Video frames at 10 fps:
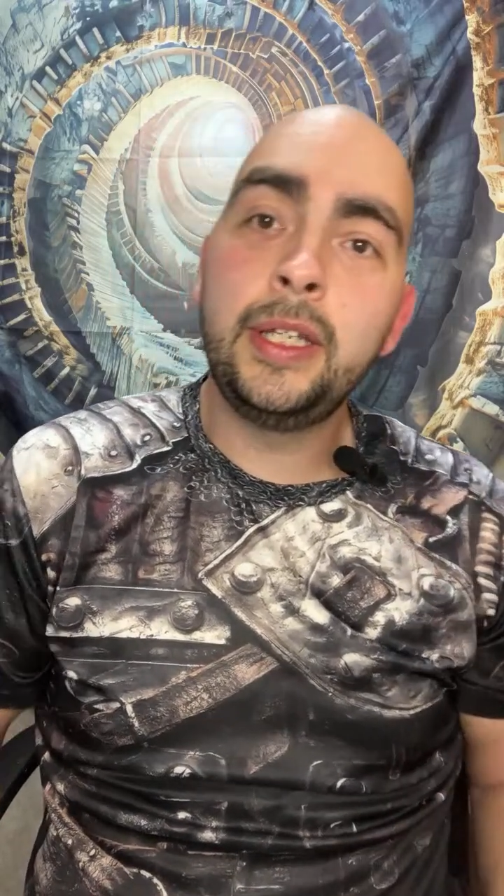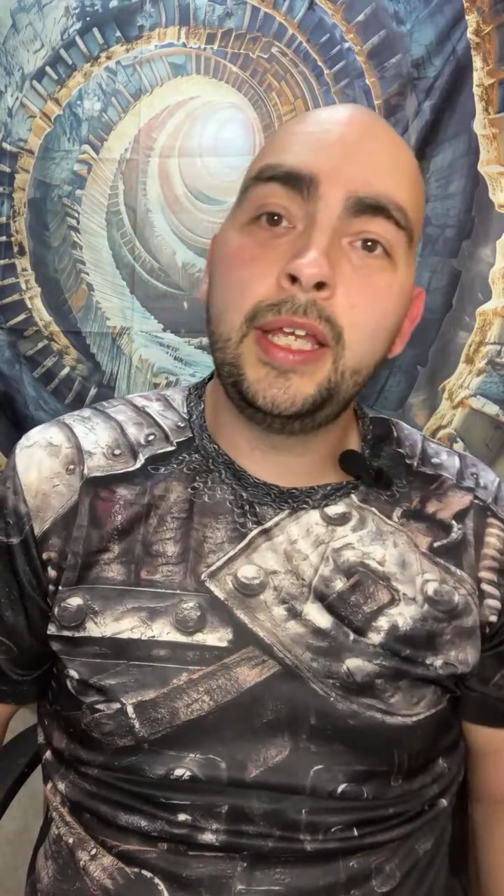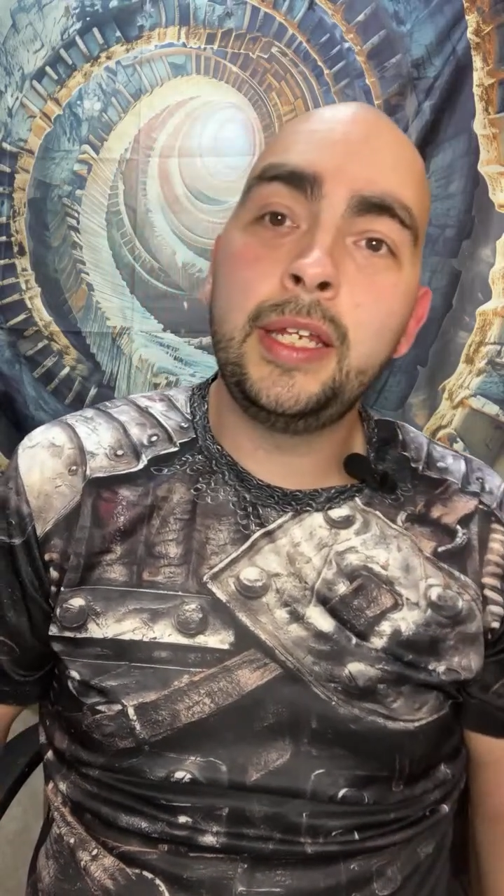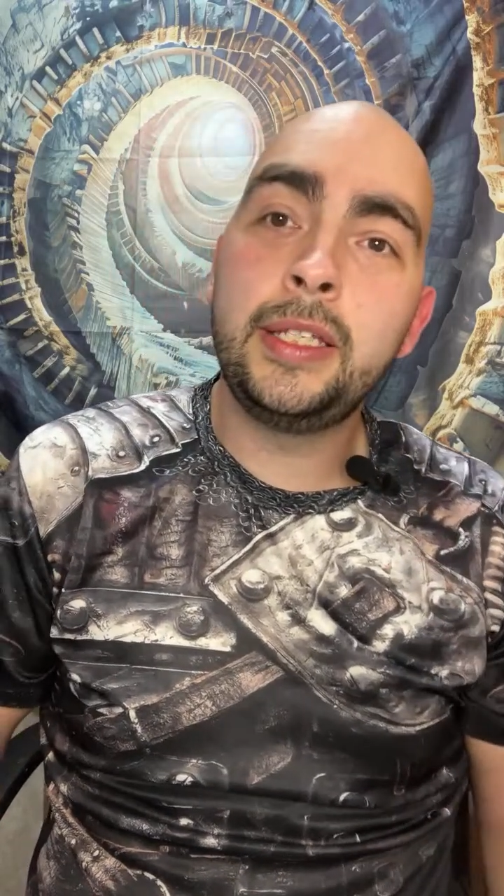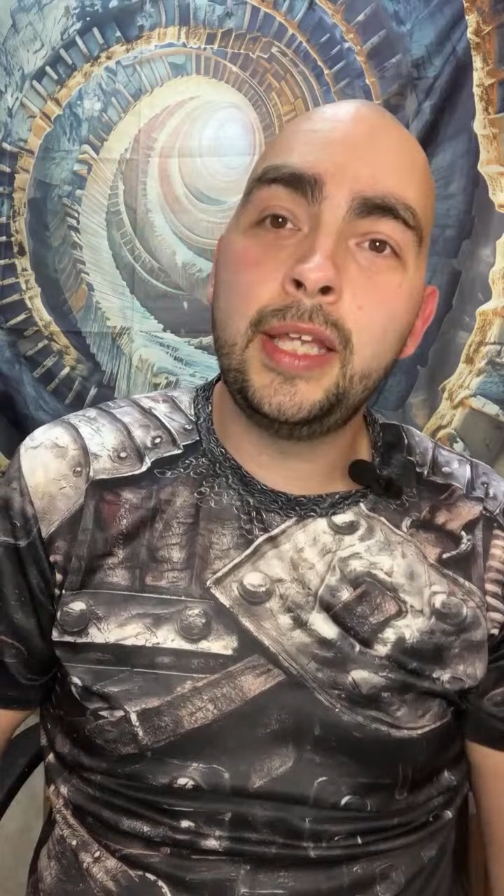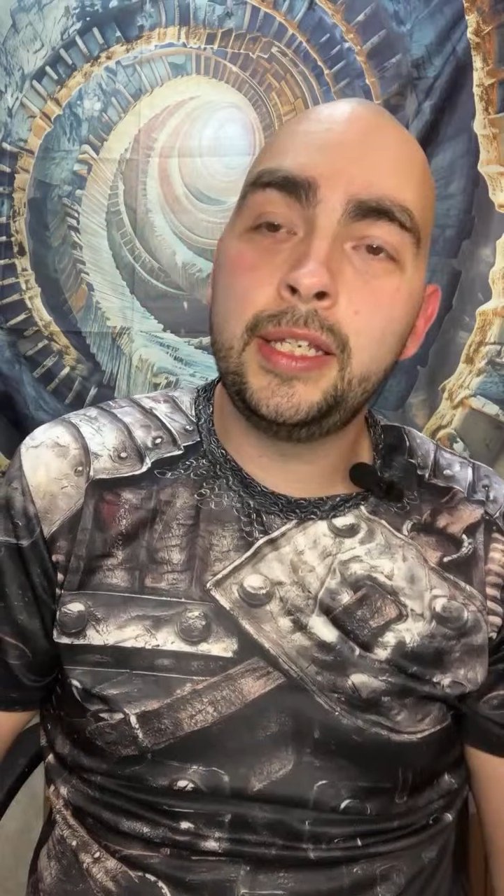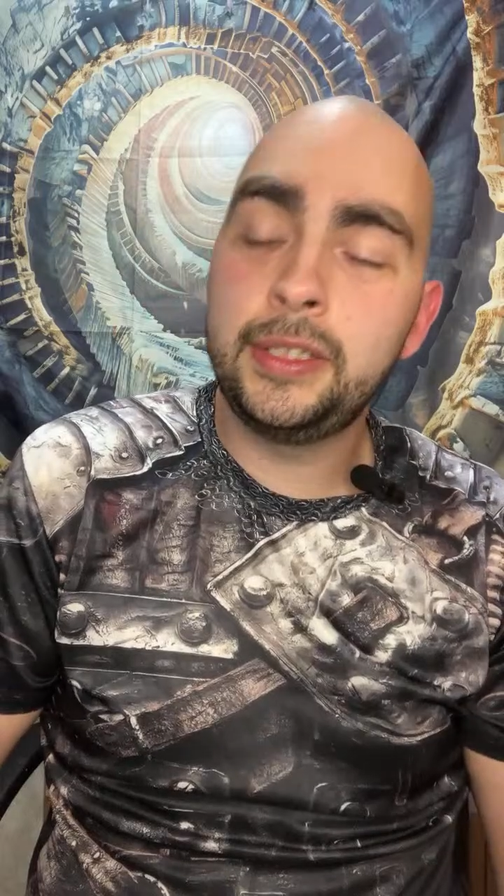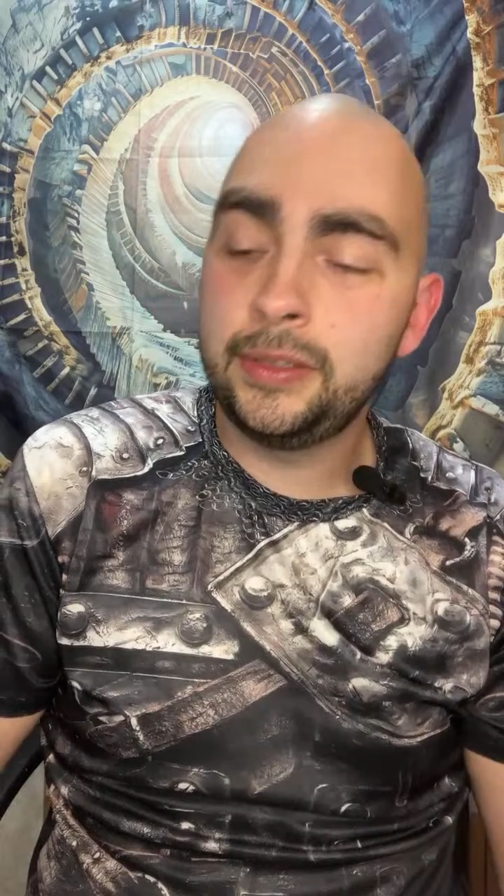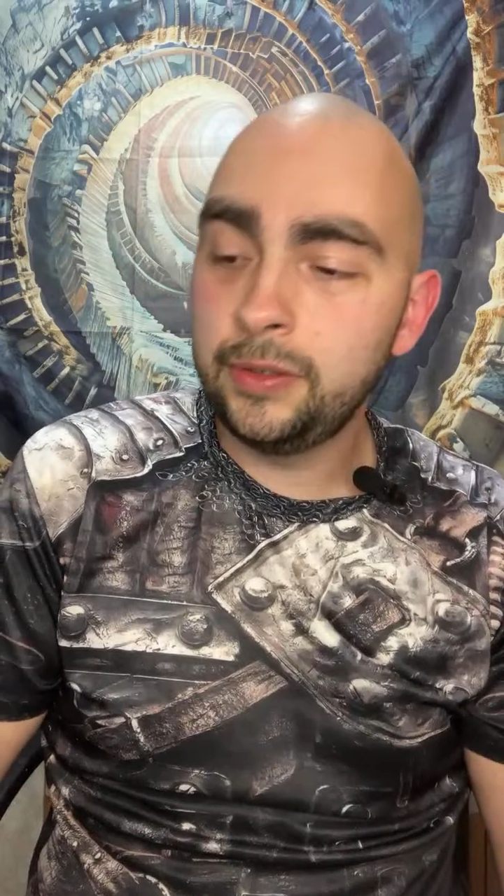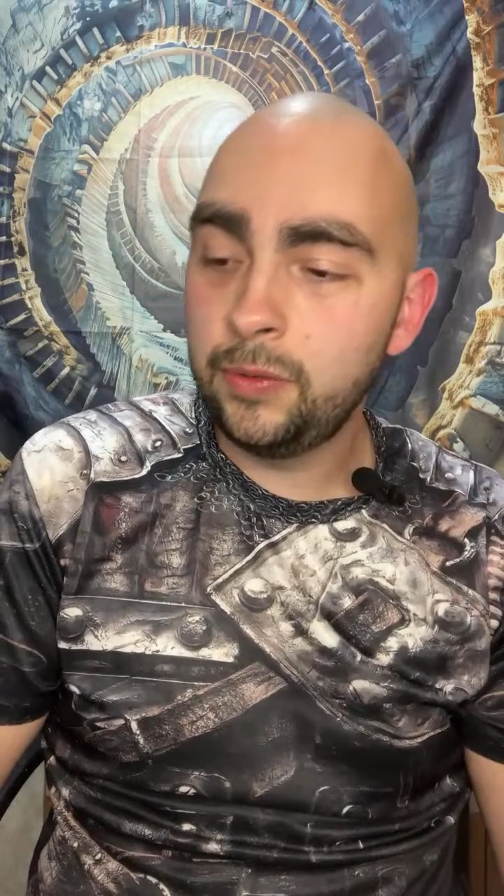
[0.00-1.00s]
it
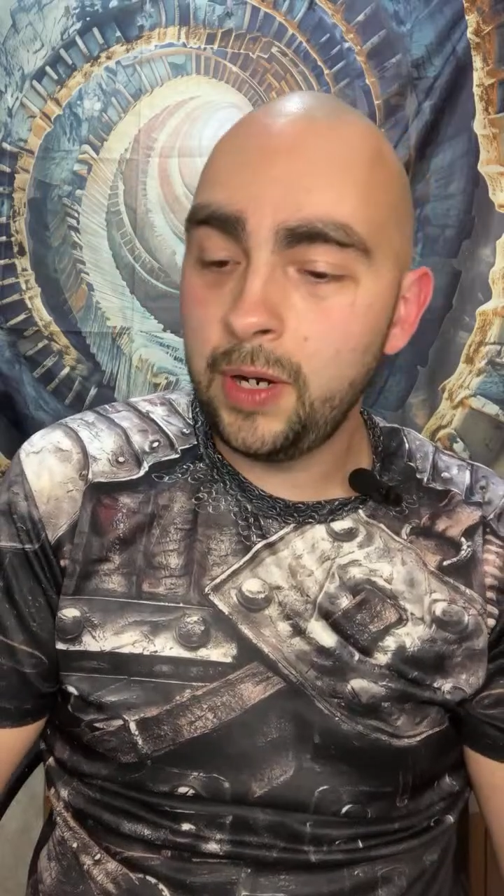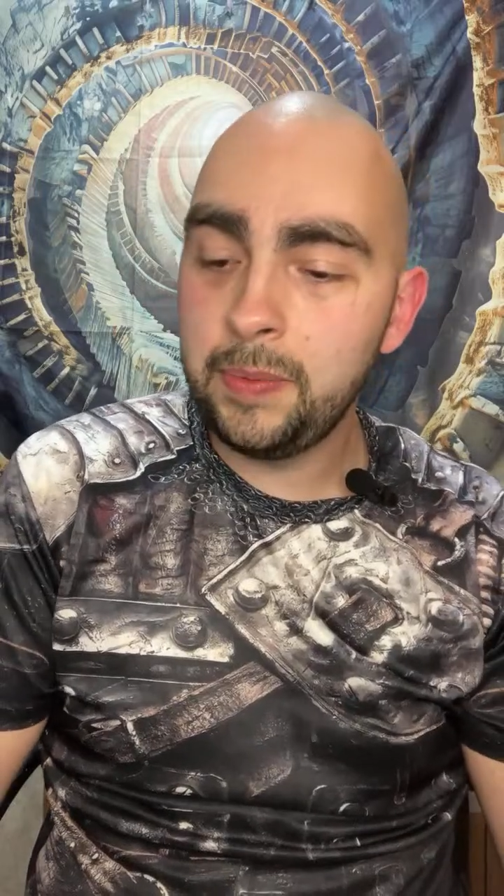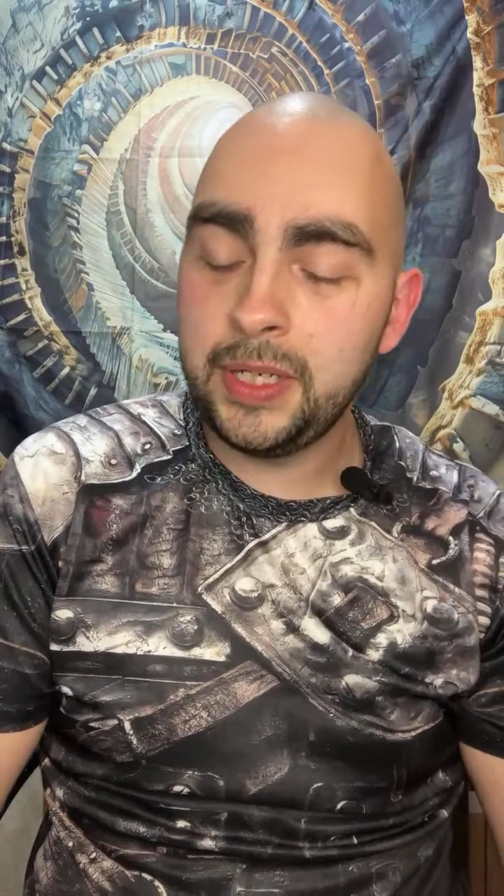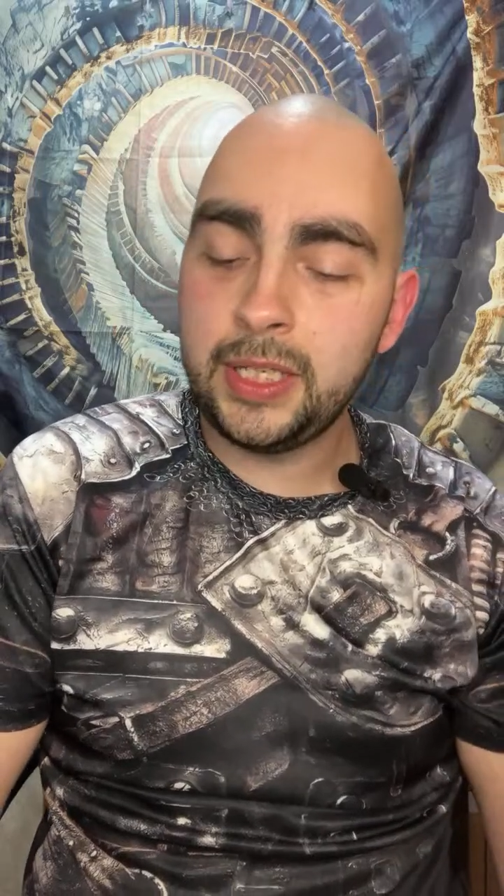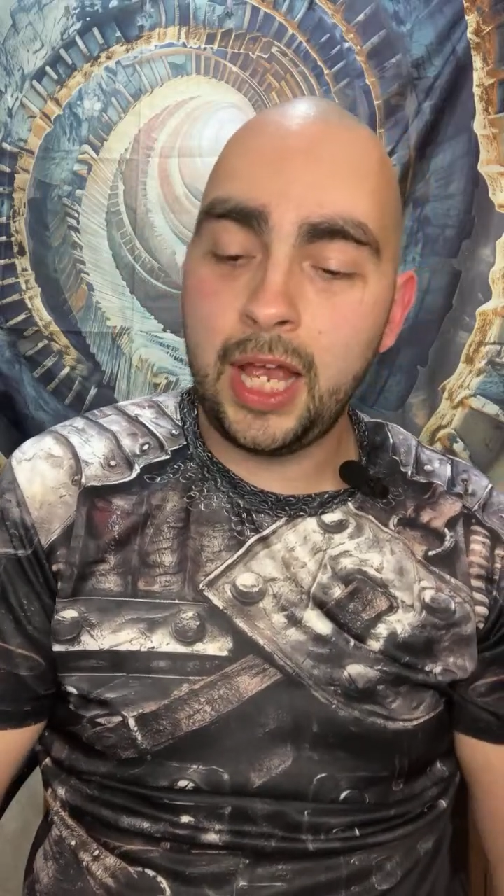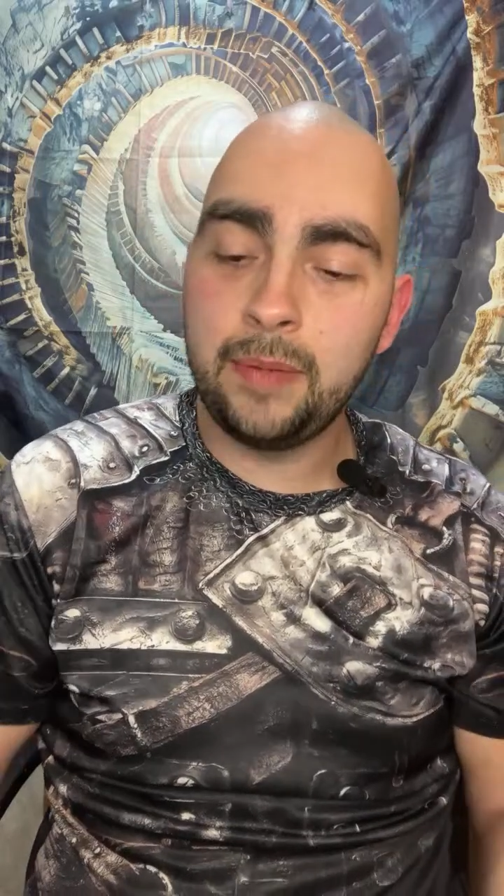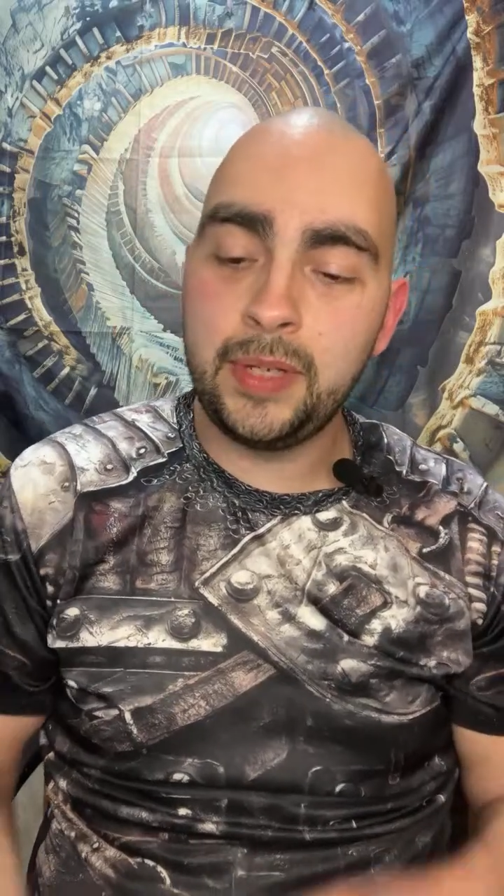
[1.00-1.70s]
takes quite a bit of time,